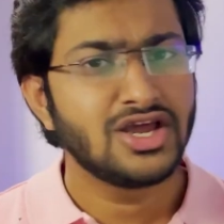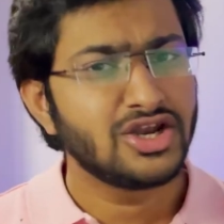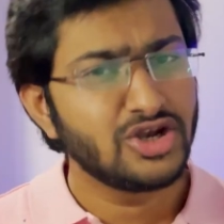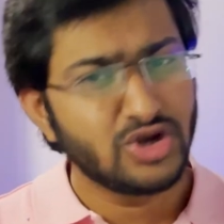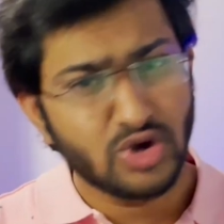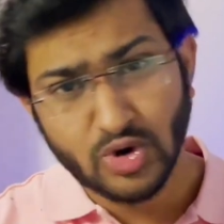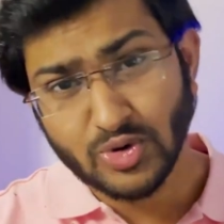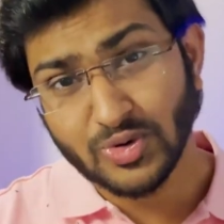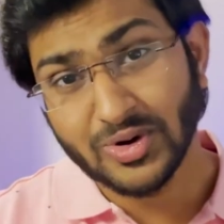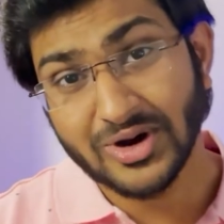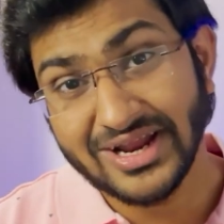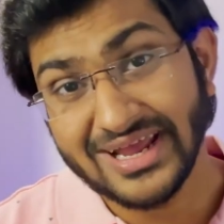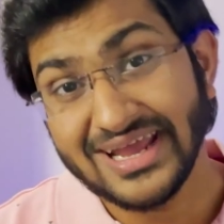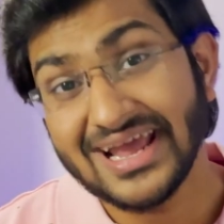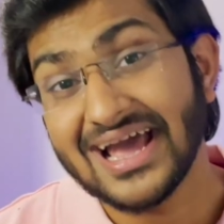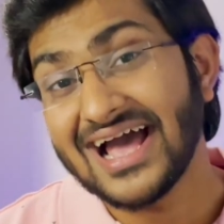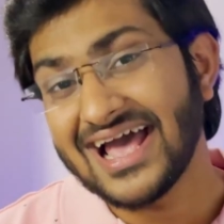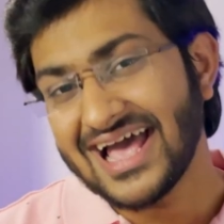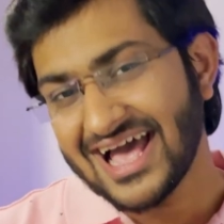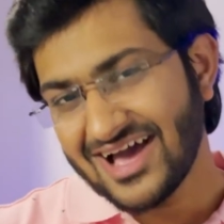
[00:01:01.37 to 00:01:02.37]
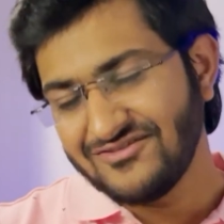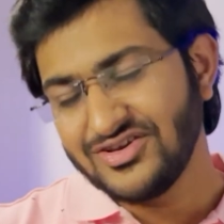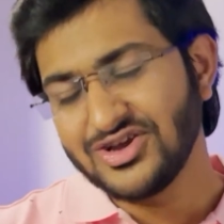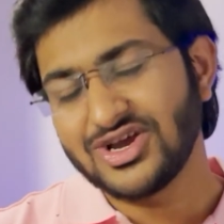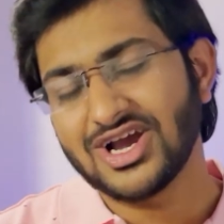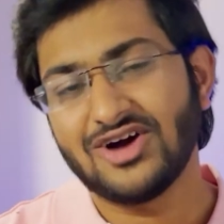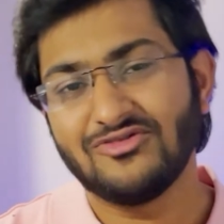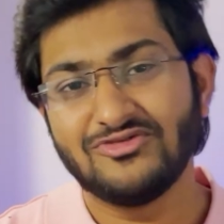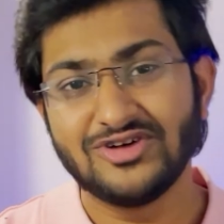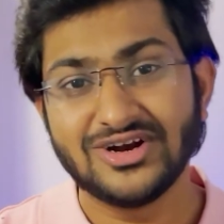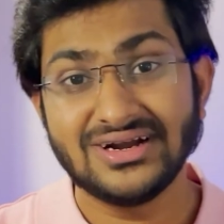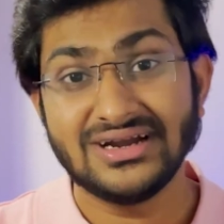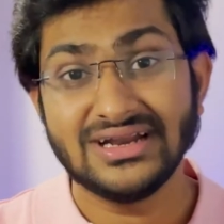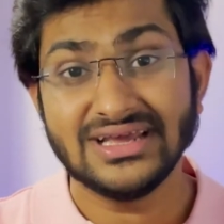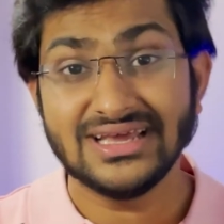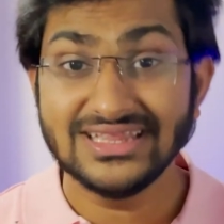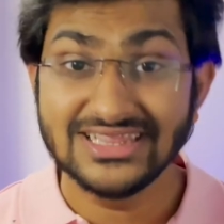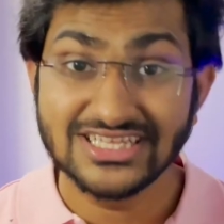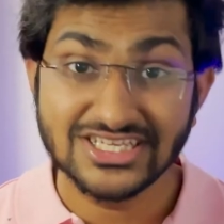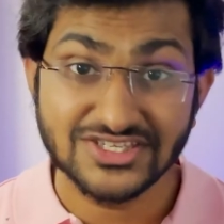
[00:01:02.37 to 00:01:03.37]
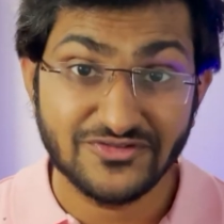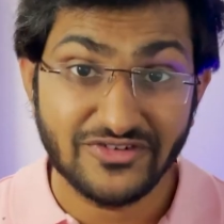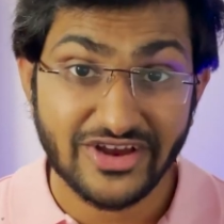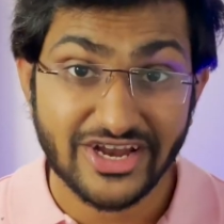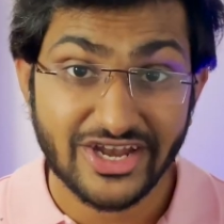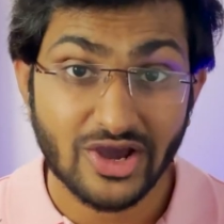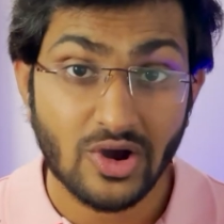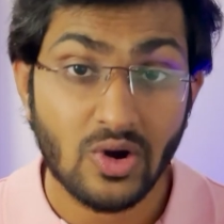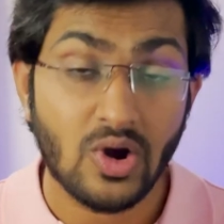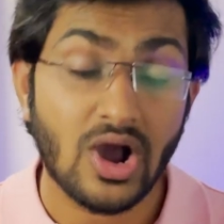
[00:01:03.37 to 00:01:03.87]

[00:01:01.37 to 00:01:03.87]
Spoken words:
Don't worry, I have you covered. In this video,